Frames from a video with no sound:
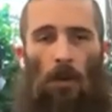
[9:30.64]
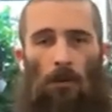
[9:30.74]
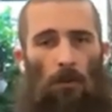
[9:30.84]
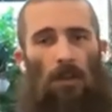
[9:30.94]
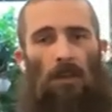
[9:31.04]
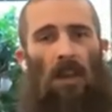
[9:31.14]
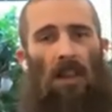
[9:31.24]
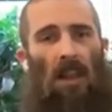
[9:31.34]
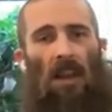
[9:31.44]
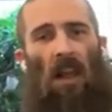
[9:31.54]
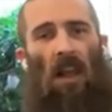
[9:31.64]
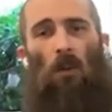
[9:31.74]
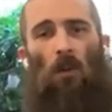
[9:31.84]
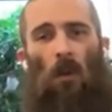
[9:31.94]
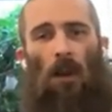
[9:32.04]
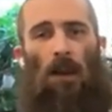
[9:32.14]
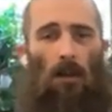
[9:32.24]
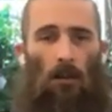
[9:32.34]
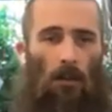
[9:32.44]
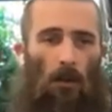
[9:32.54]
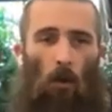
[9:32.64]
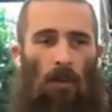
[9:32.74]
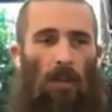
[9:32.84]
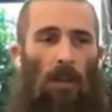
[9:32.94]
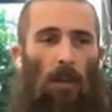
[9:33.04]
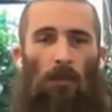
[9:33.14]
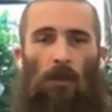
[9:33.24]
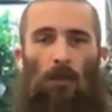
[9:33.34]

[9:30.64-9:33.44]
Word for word: treat that like hallowed ground. They're opening up their